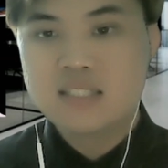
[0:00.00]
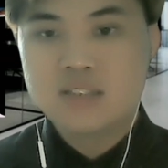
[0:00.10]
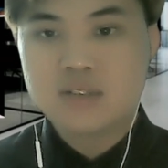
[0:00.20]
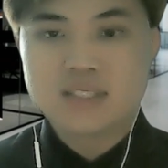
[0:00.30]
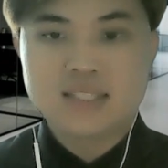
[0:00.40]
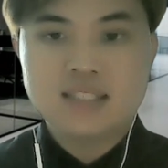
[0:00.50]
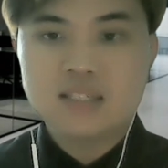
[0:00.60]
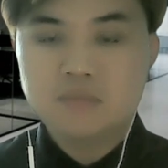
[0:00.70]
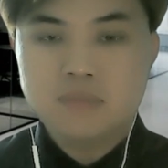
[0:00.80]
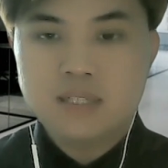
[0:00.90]
So the
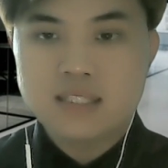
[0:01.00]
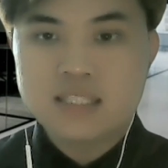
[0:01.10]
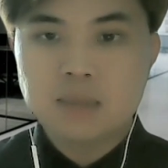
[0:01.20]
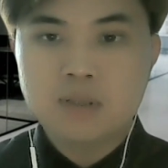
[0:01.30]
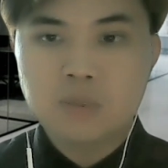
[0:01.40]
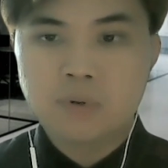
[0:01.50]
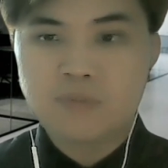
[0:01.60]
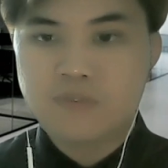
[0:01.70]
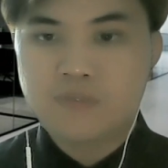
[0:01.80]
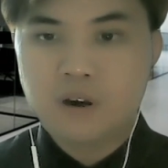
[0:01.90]
system is able to
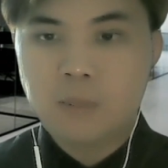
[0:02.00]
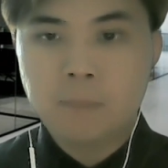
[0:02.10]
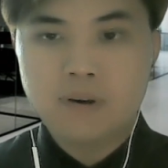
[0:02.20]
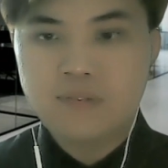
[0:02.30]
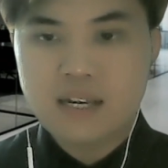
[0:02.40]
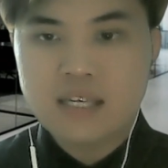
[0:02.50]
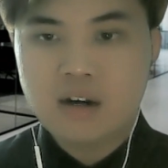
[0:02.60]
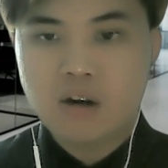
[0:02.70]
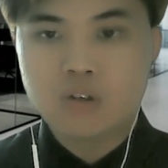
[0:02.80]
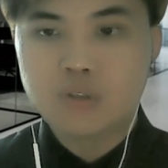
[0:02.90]
perform perfectly
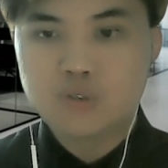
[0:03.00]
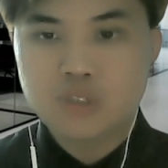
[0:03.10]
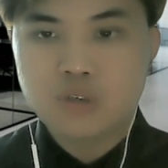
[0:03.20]
on neutral